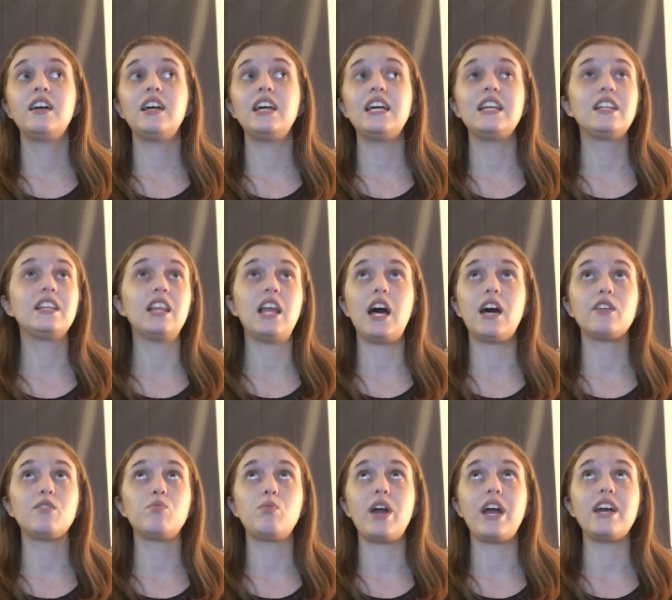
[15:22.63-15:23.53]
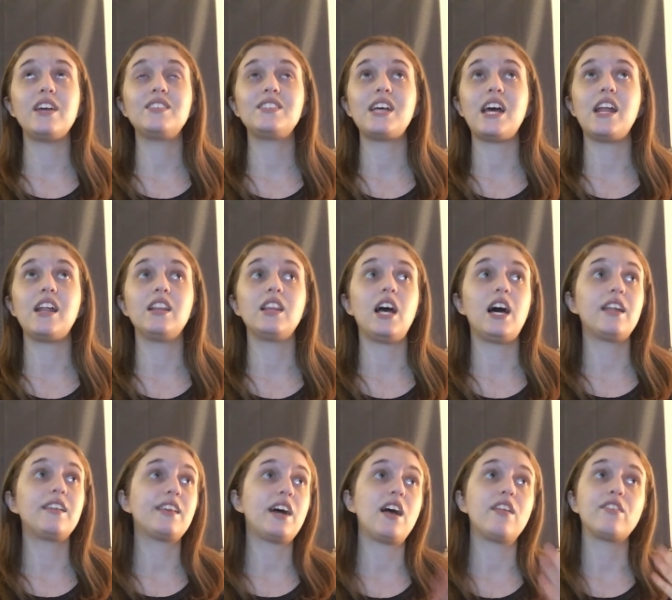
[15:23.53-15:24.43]
in a lot of ways and a lot
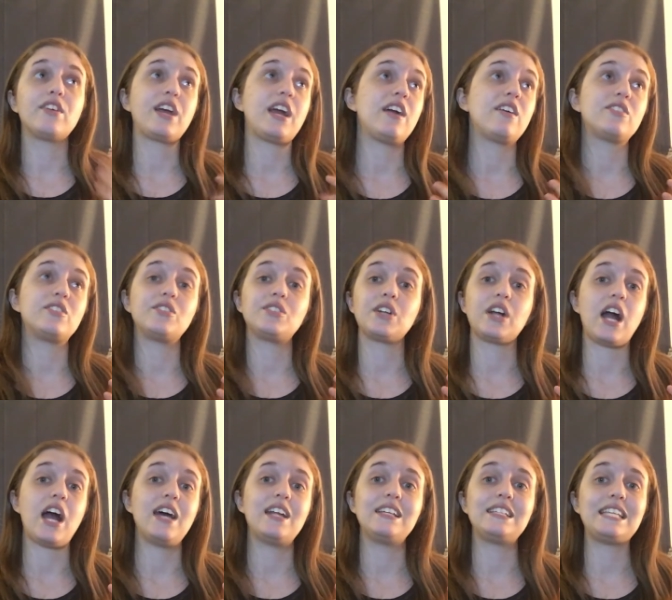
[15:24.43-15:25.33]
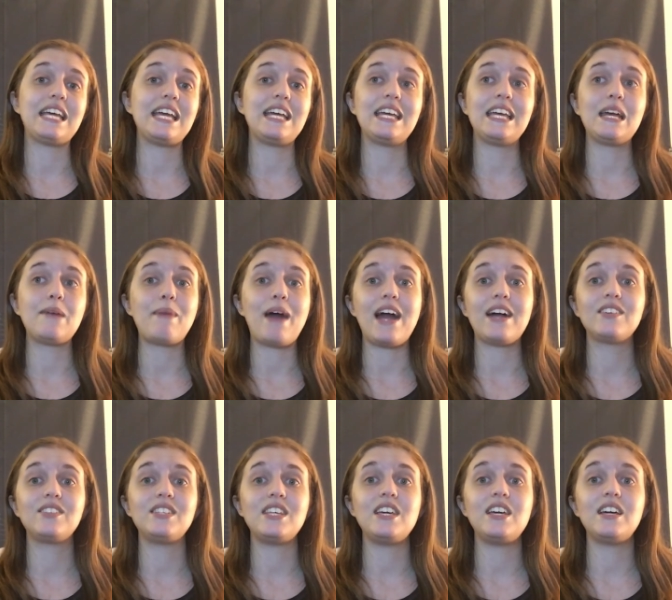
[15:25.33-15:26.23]
of the other characters are kind of taking a
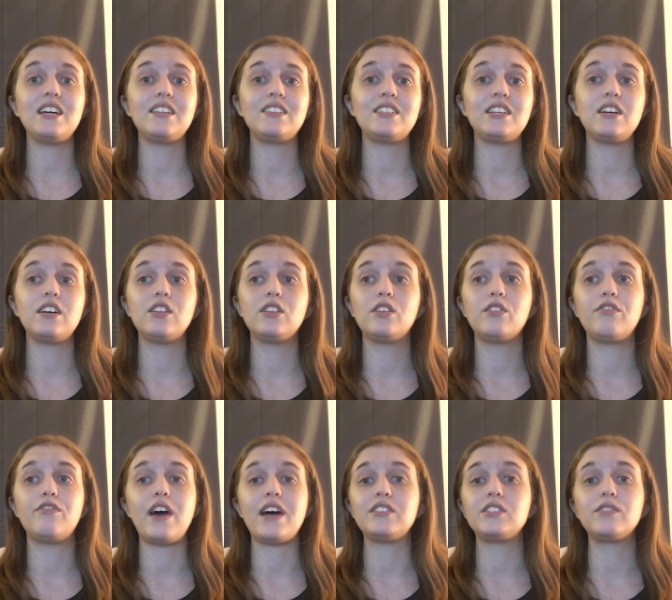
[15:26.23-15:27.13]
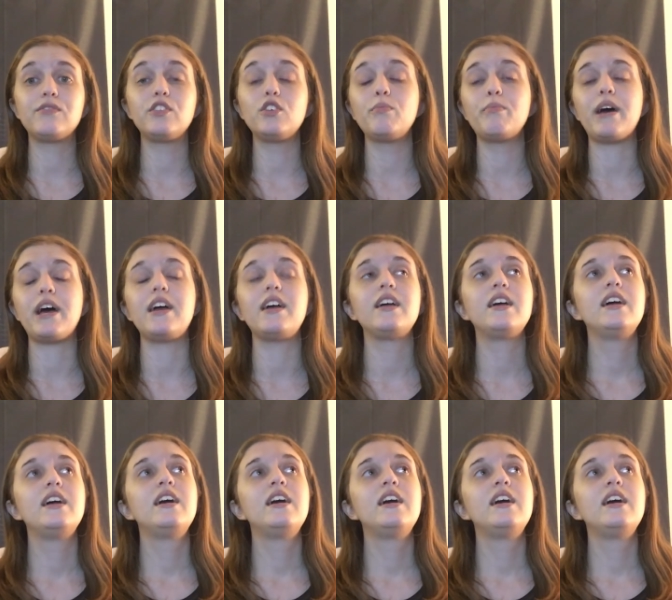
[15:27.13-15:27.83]
backseat until the festival but